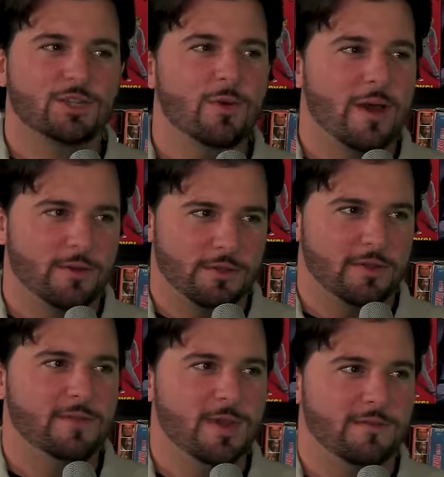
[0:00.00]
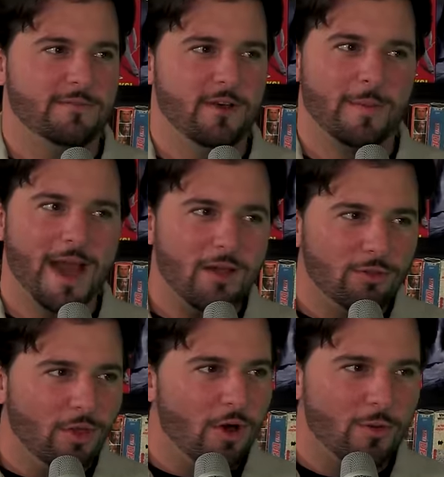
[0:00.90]
a 2-hour and 30-minute film, how
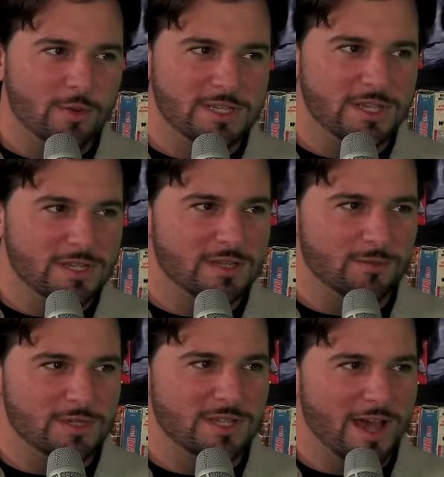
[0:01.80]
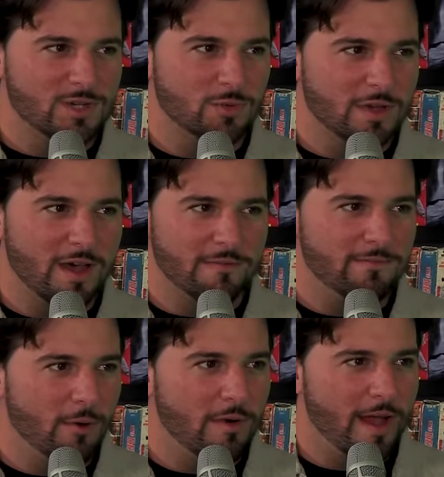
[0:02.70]
long was the actual cut? 4